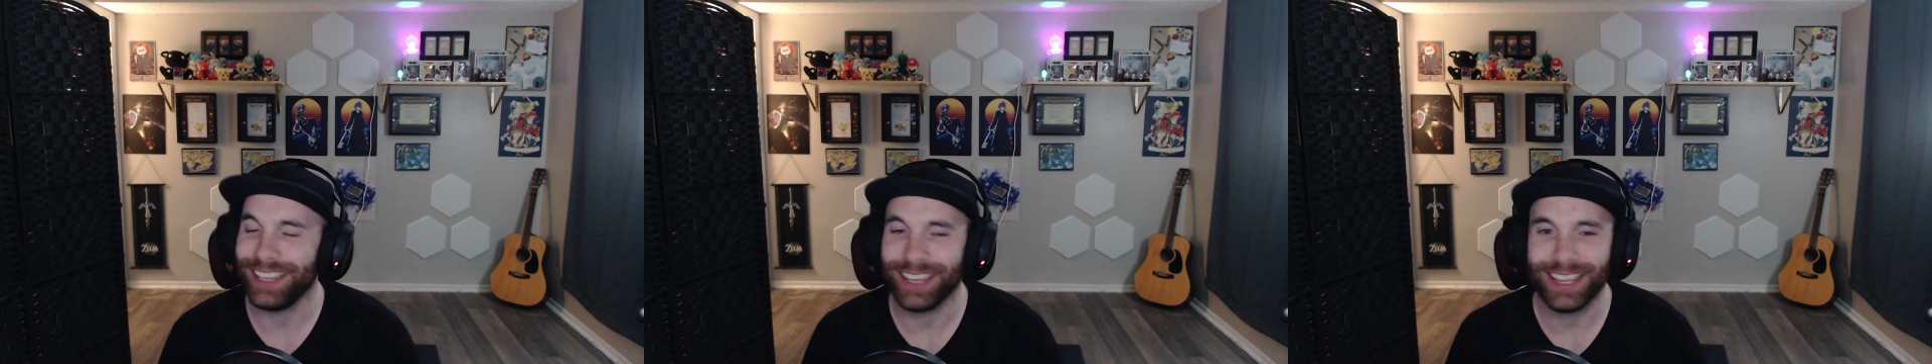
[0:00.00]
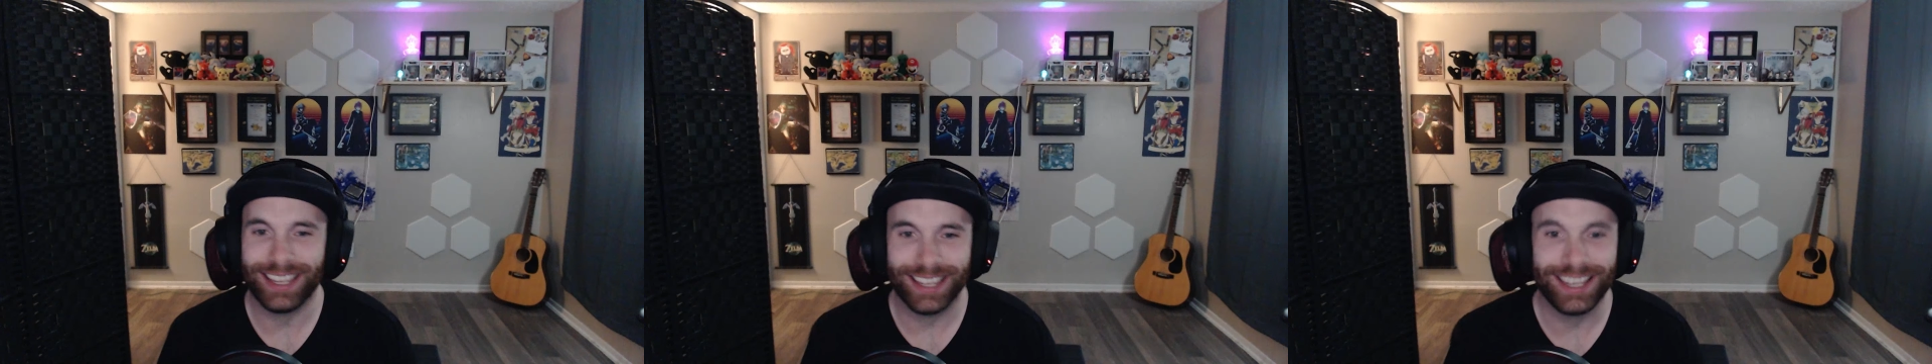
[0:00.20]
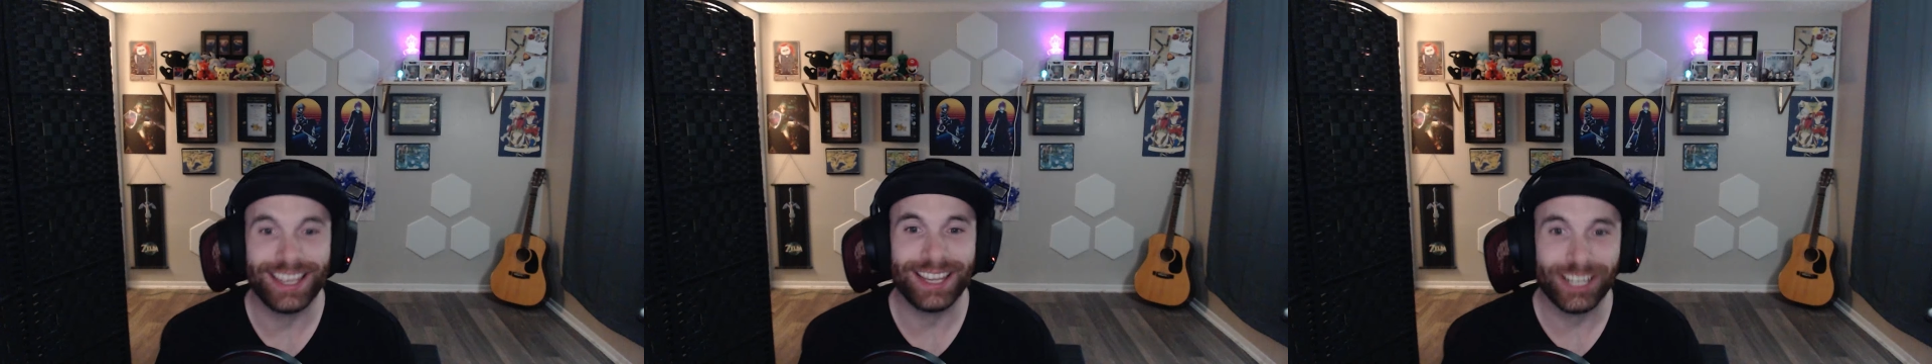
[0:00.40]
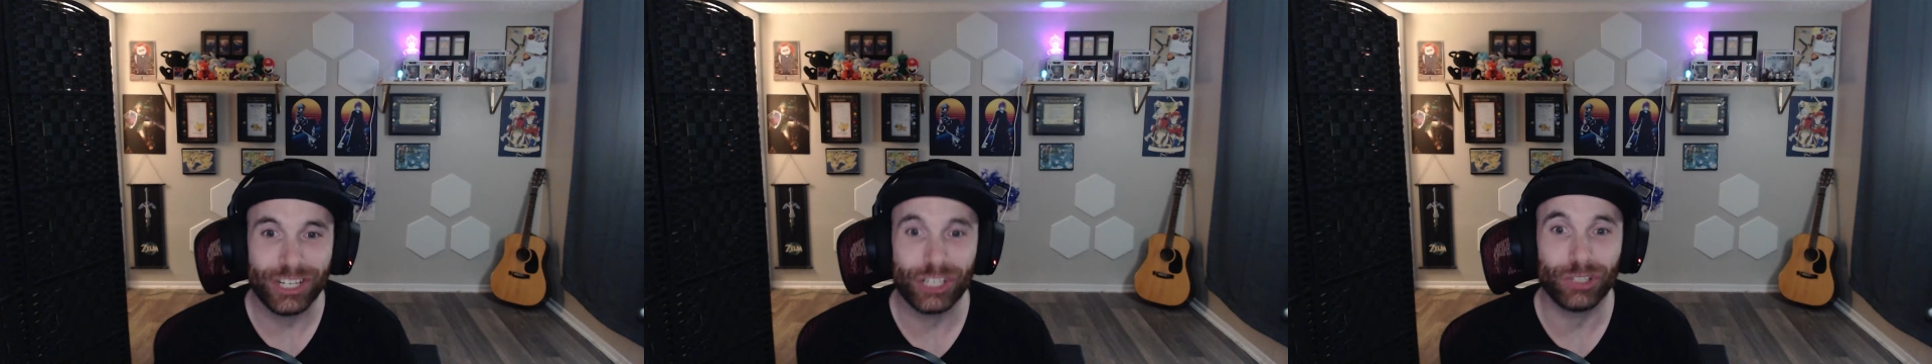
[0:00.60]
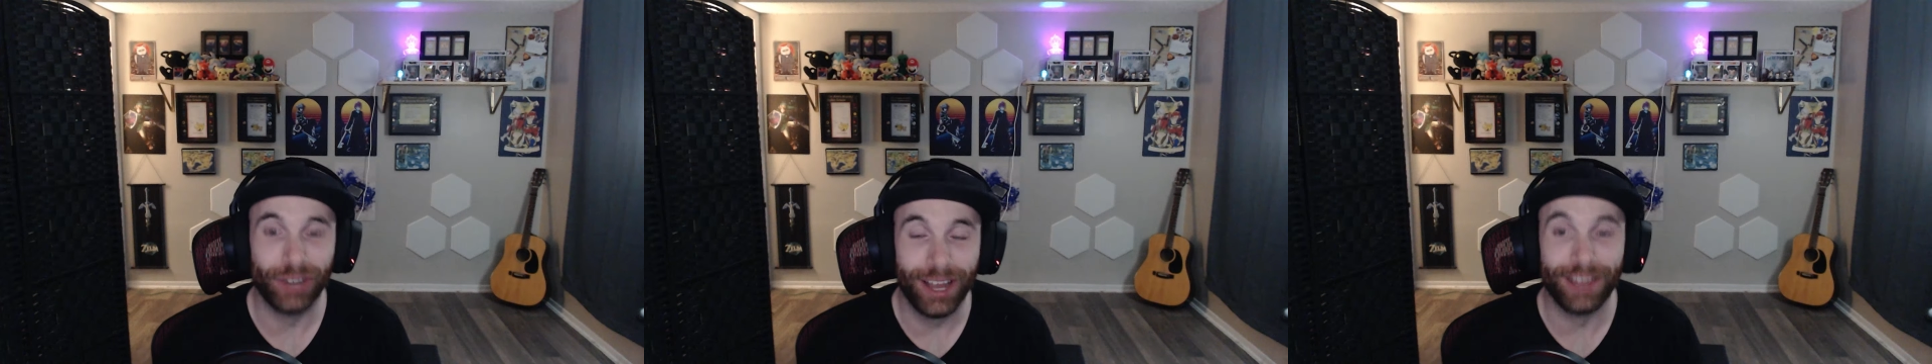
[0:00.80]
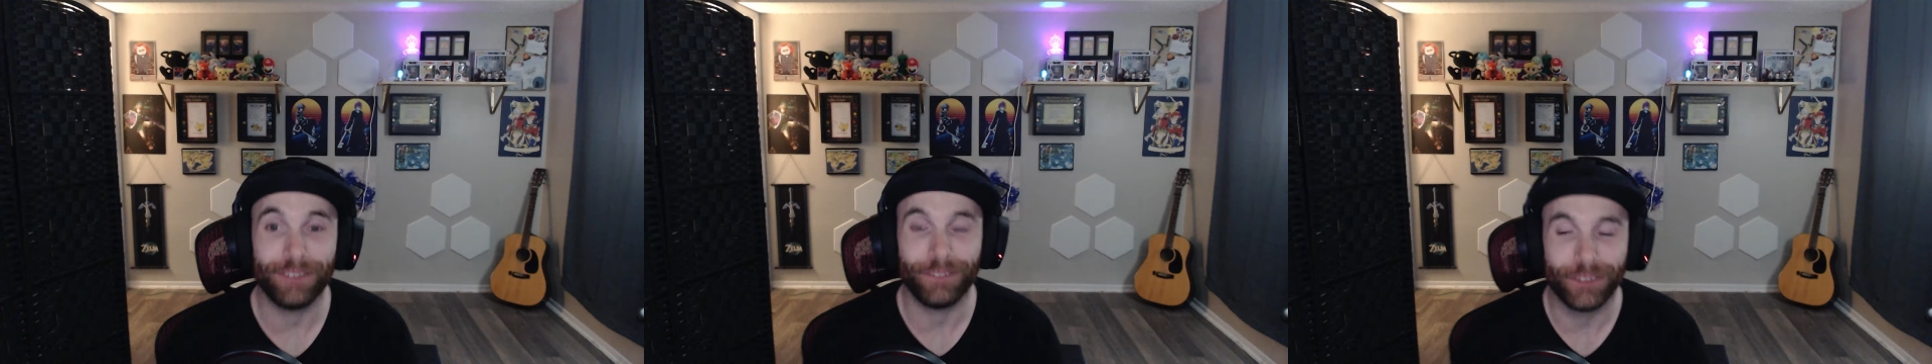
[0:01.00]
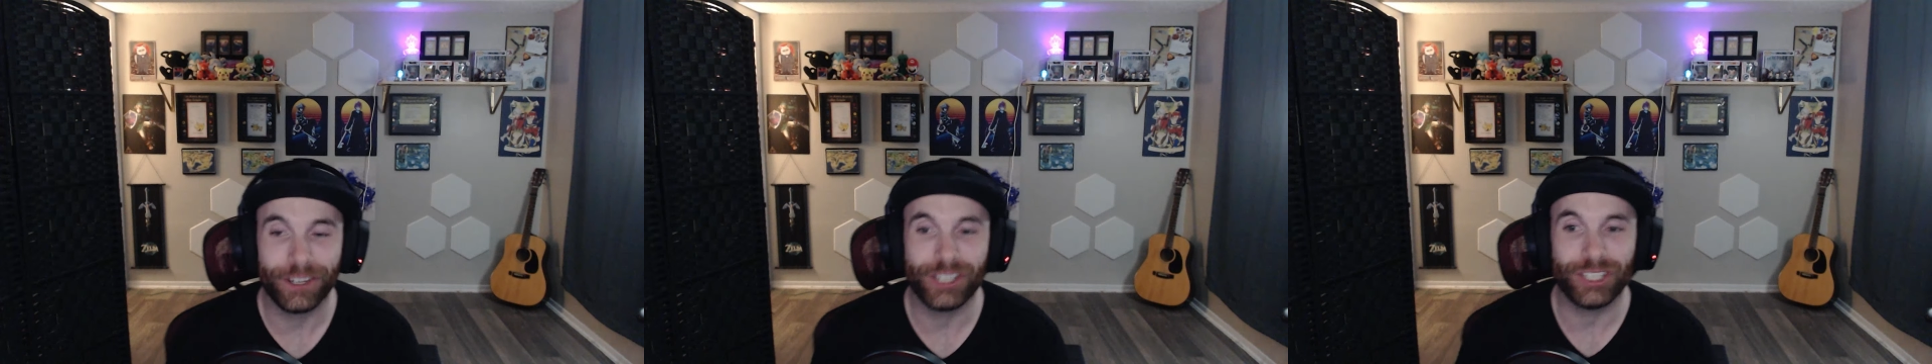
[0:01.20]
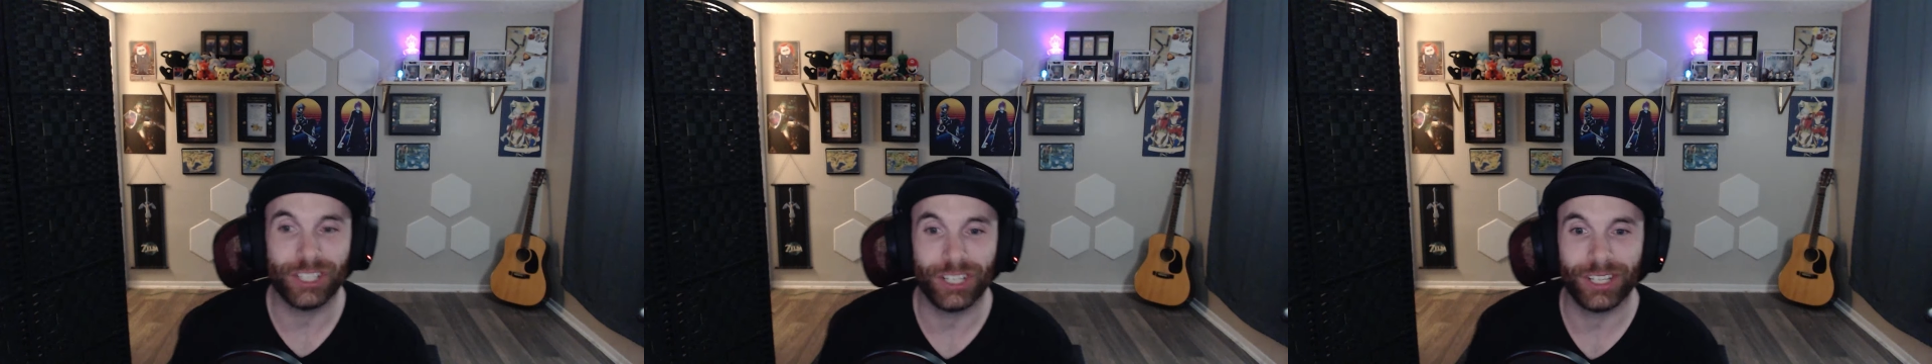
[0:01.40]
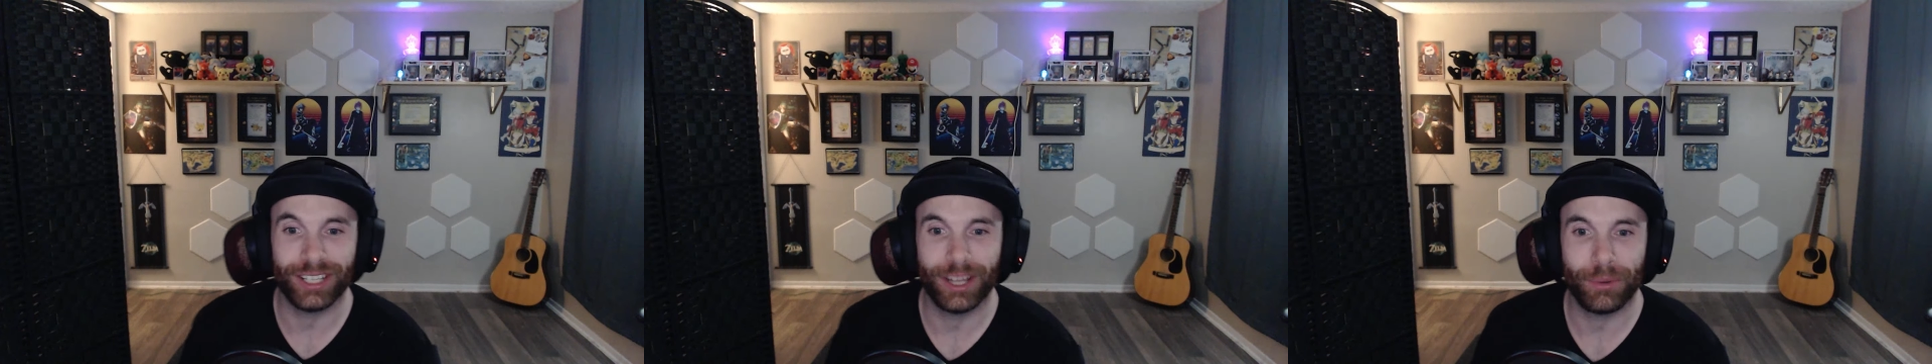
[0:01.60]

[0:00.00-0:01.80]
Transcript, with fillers: he he could shred for sure.